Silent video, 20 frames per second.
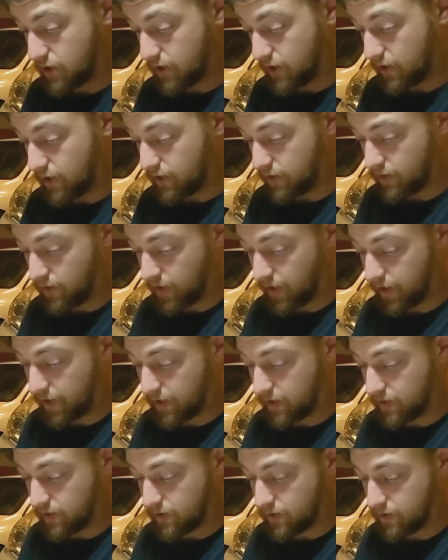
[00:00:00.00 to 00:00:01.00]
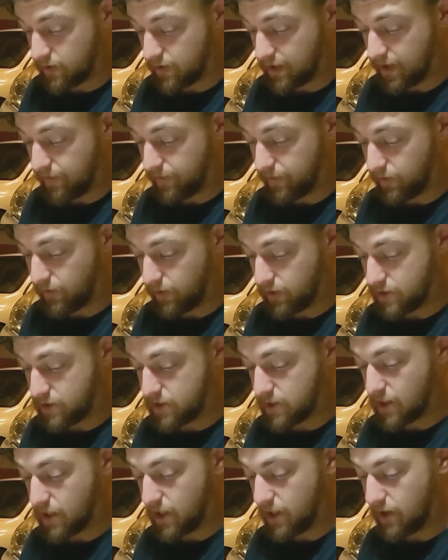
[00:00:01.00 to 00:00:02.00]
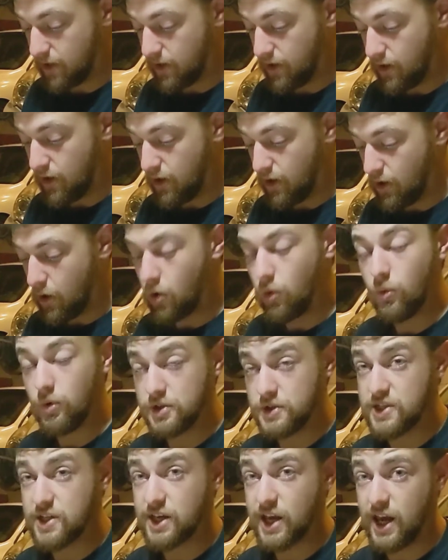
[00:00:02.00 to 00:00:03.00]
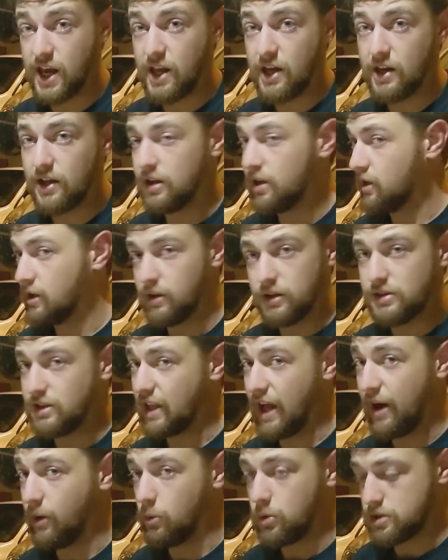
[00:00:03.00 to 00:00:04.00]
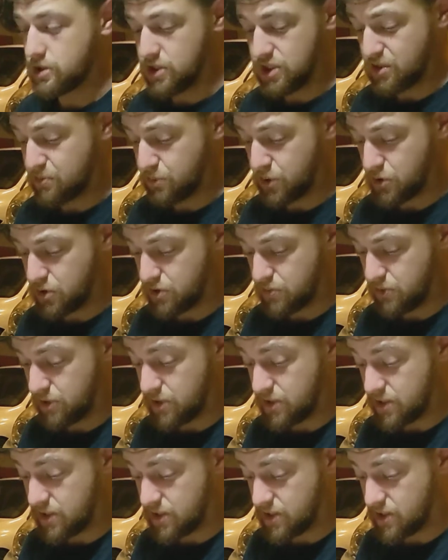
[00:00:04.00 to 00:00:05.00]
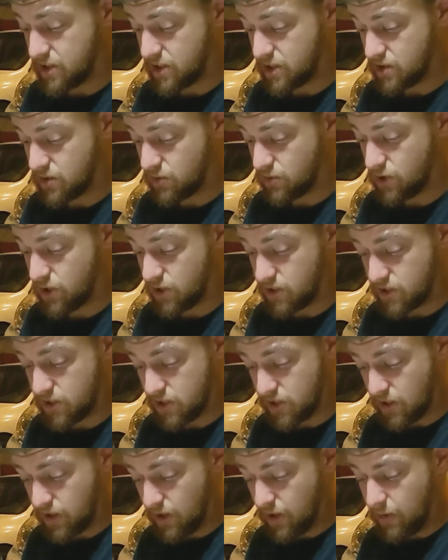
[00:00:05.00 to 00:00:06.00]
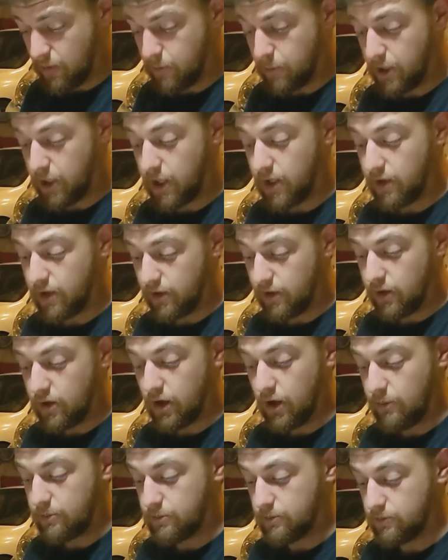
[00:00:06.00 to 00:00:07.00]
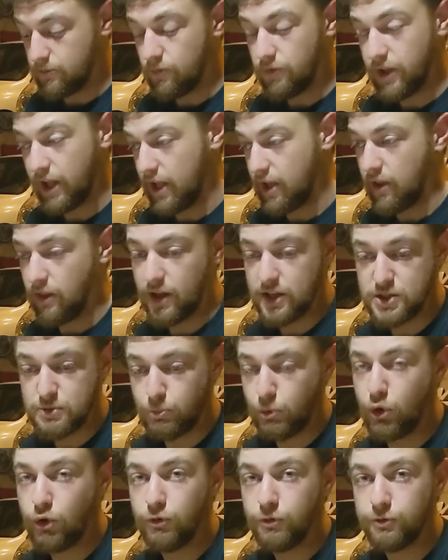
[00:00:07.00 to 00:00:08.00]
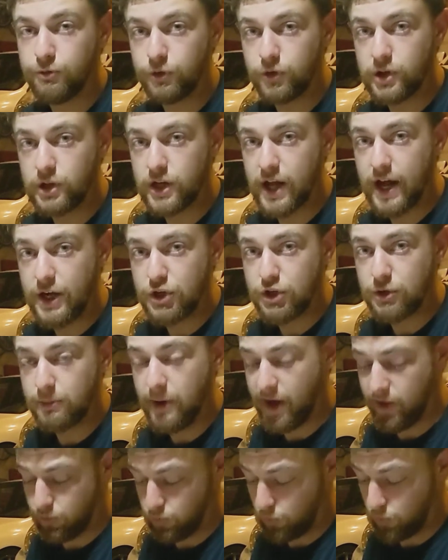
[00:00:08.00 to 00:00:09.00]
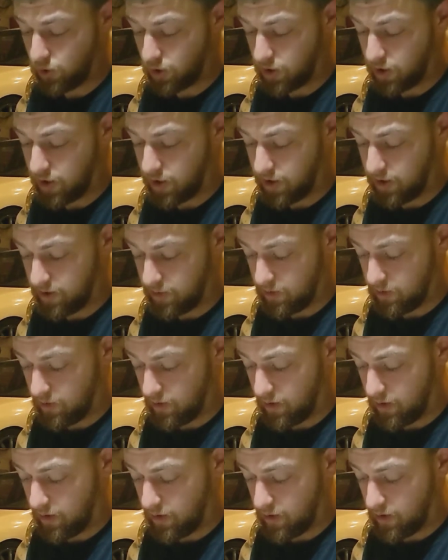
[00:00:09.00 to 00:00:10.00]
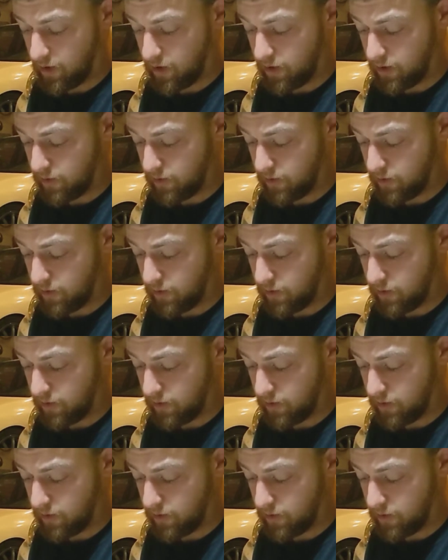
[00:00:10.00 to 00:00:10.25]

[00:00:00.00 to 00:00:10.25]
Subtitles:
I can definitely say, once again, that wasn't supposed to be as easy as it was, but that's proof for the Nitro bath working and